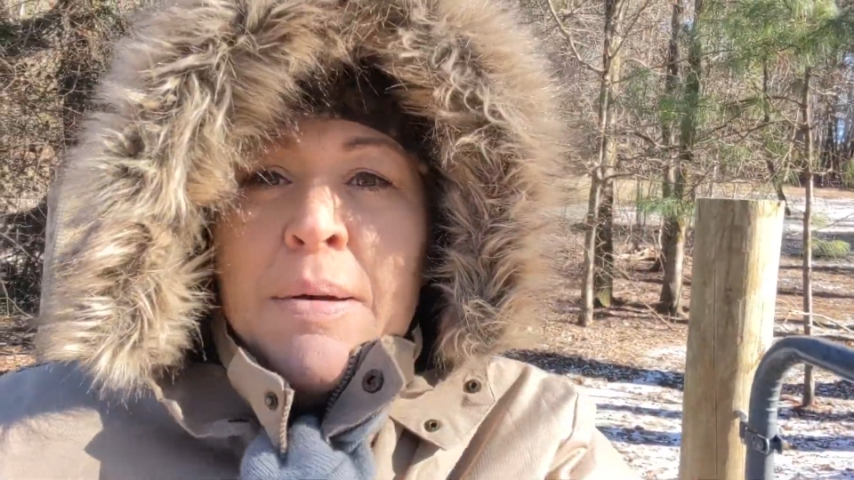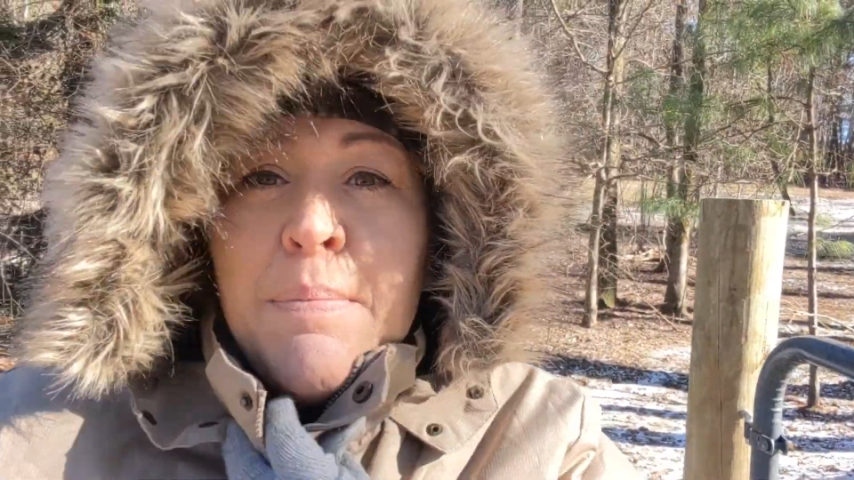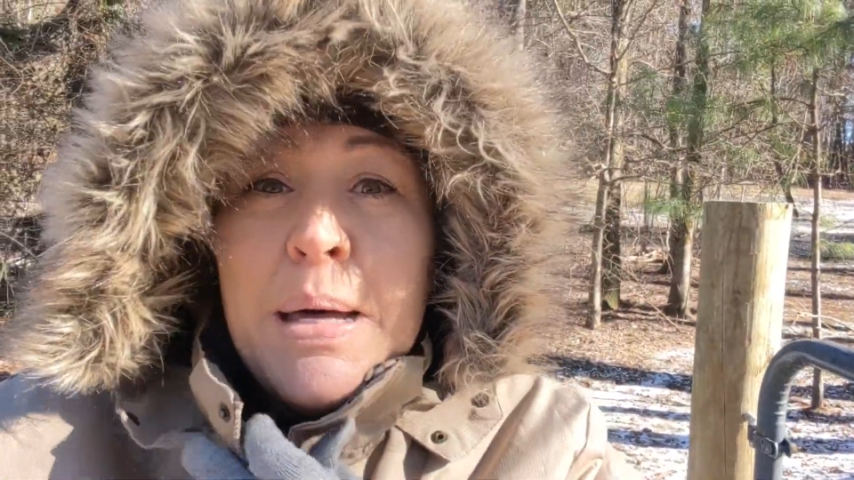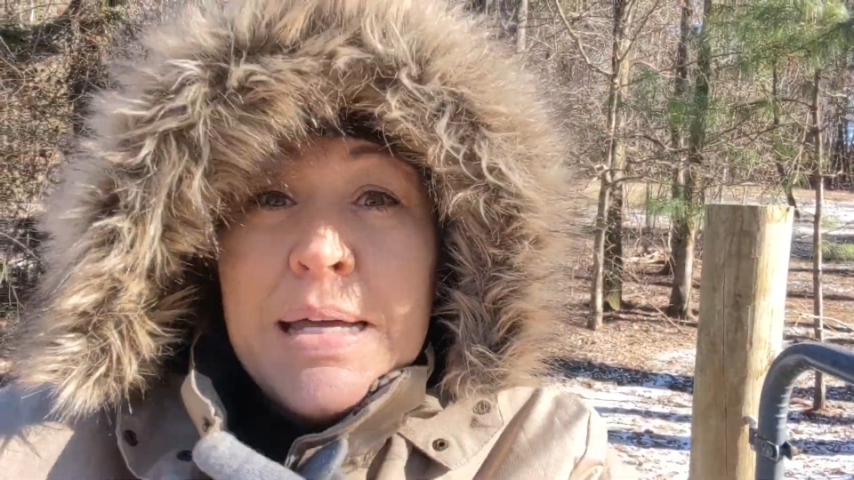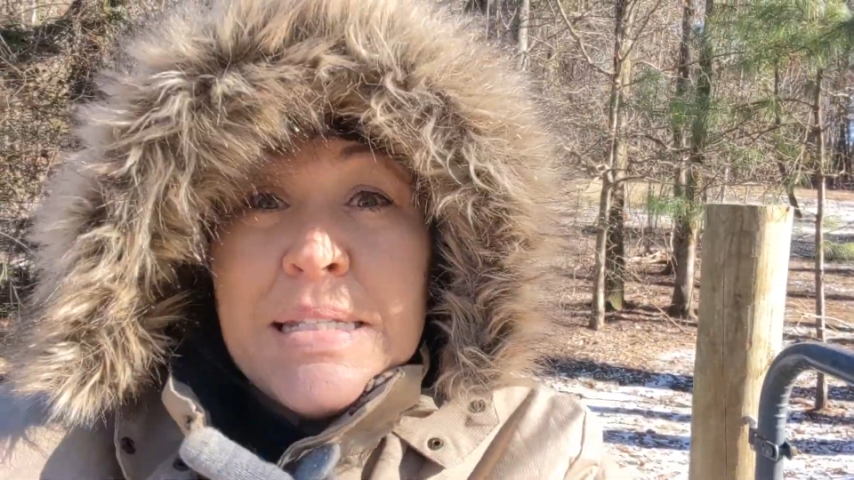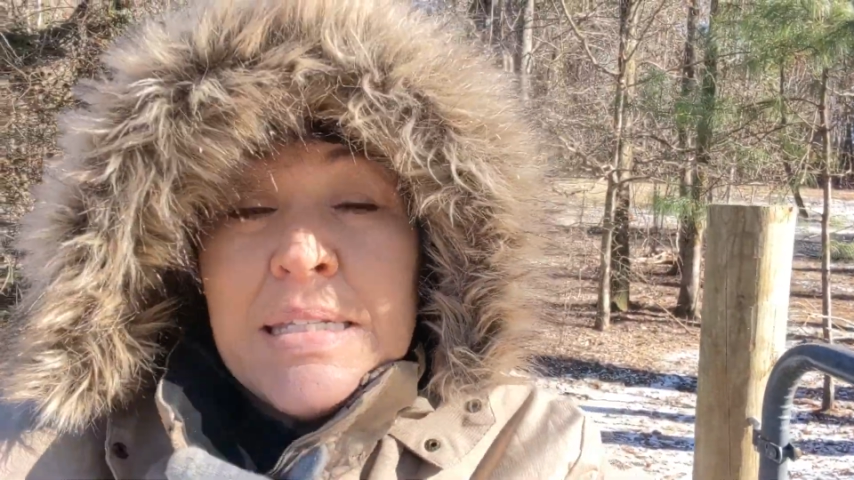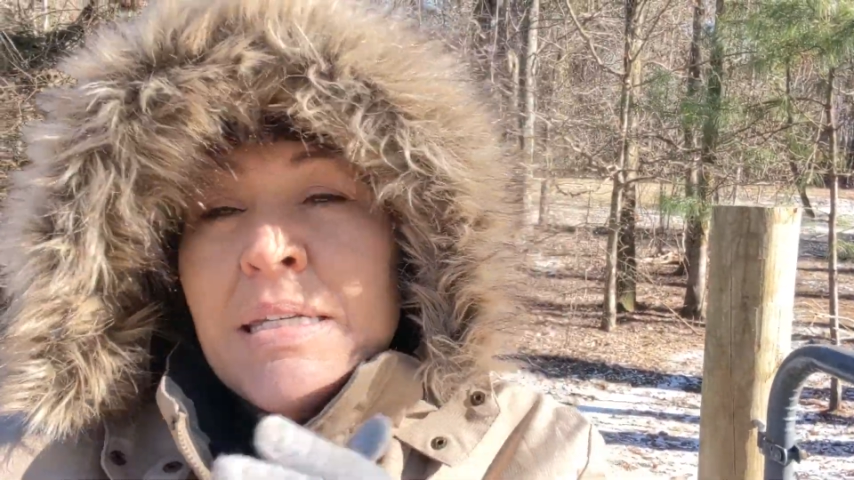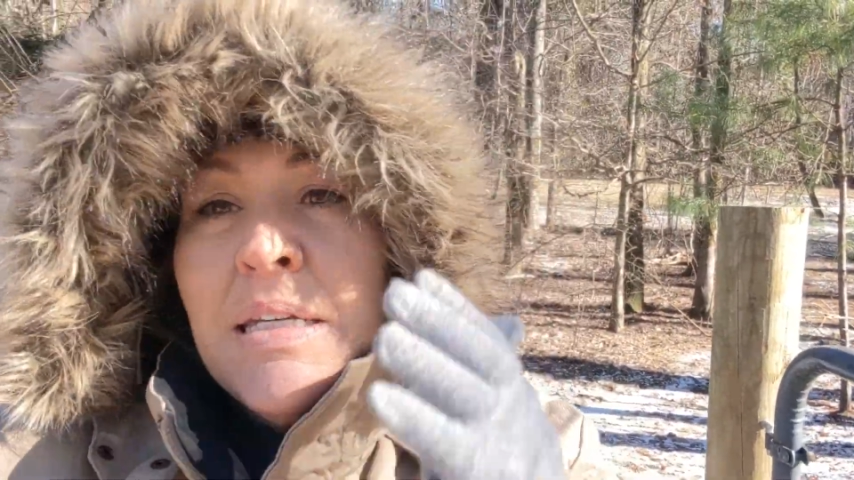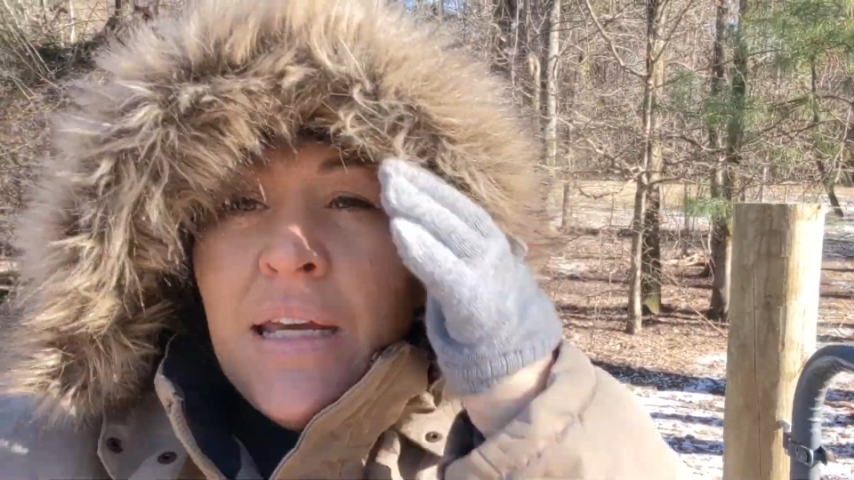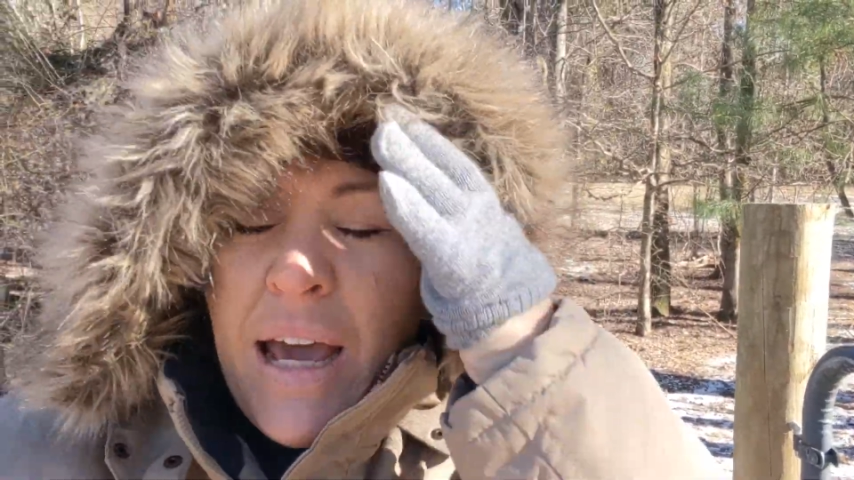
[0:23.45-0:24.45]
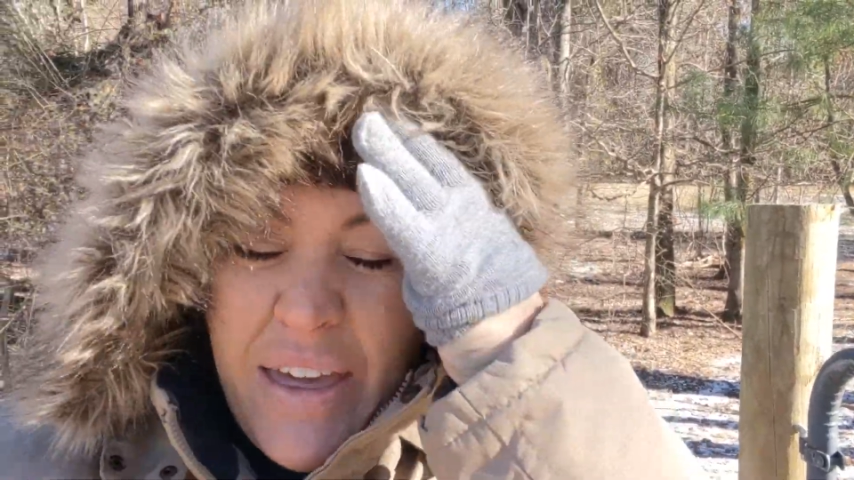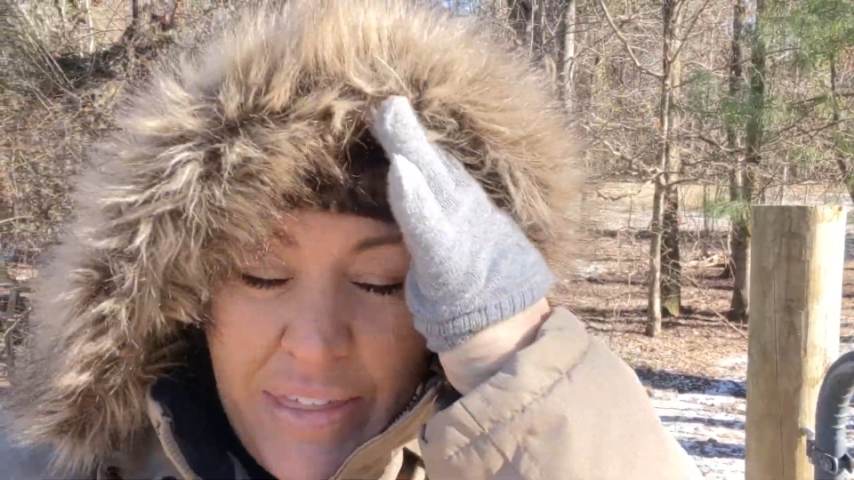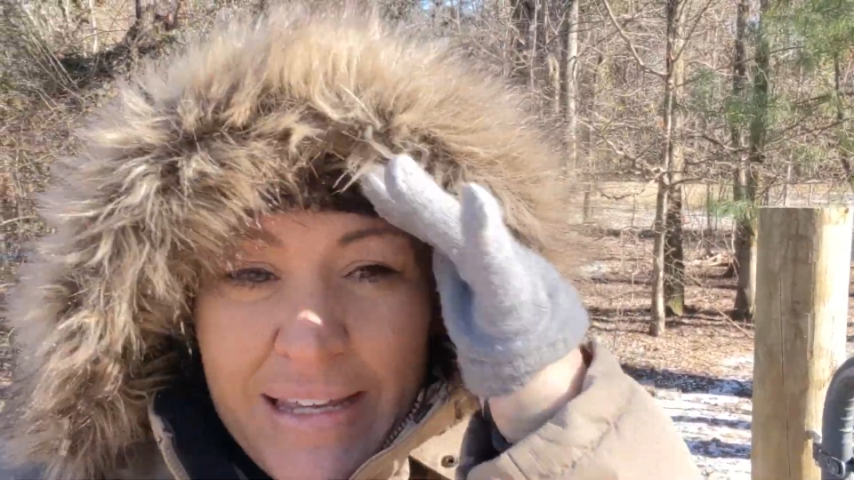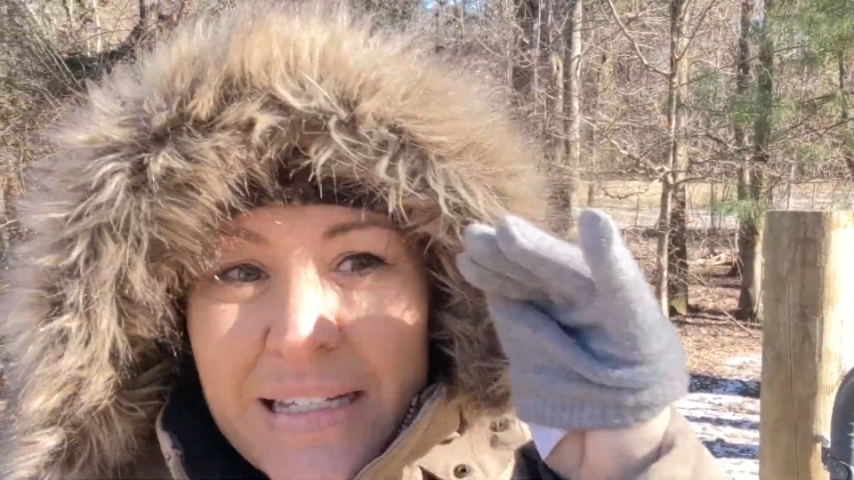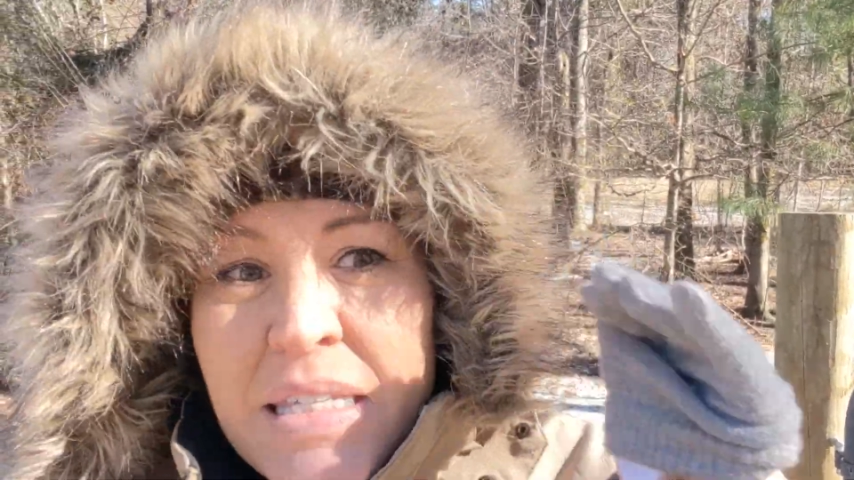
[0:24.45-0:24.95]
but I
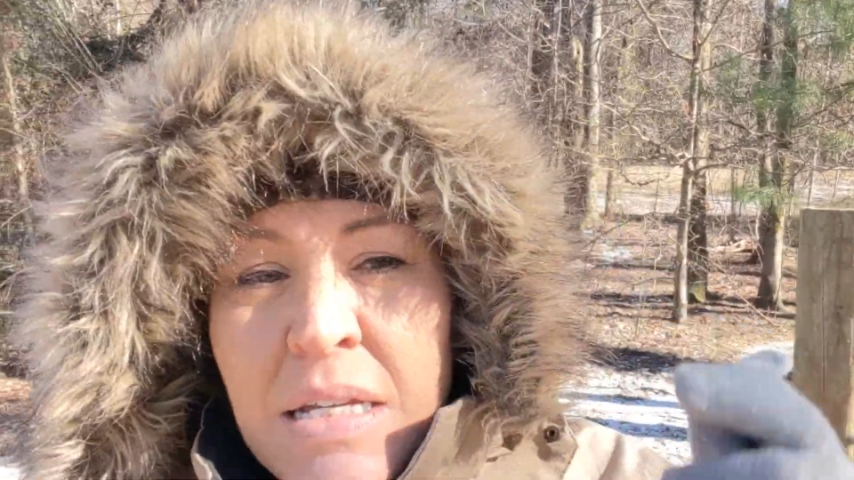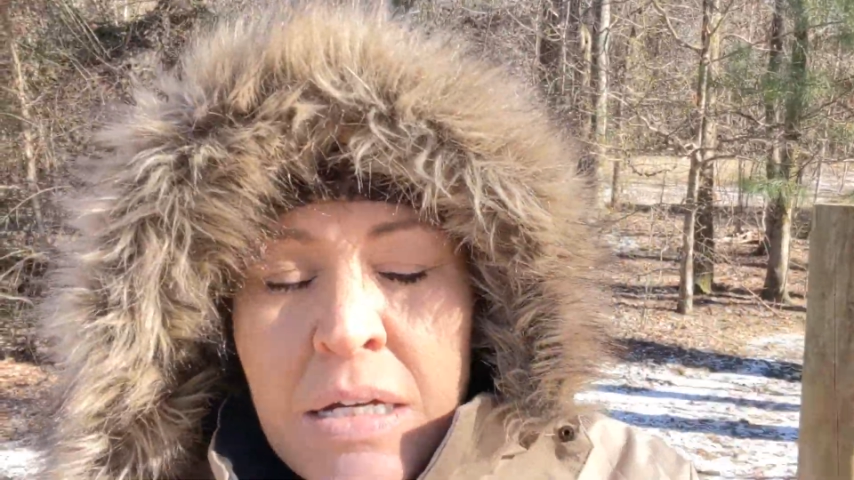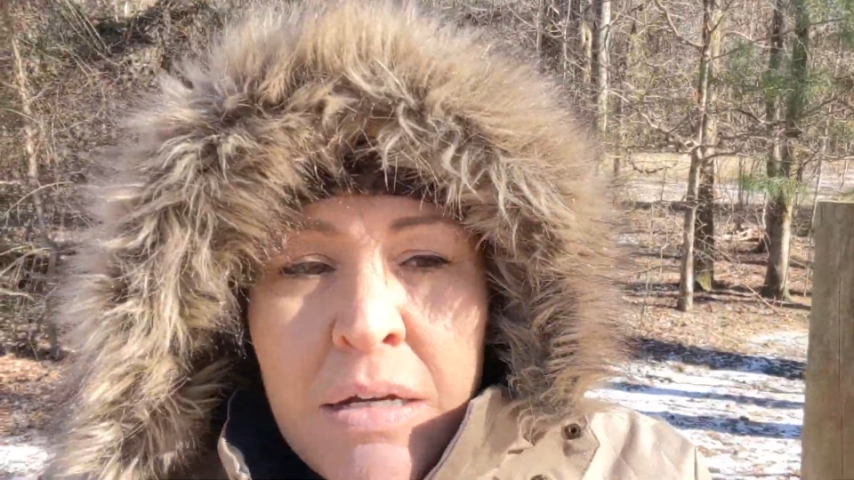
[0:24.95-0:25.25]
think it's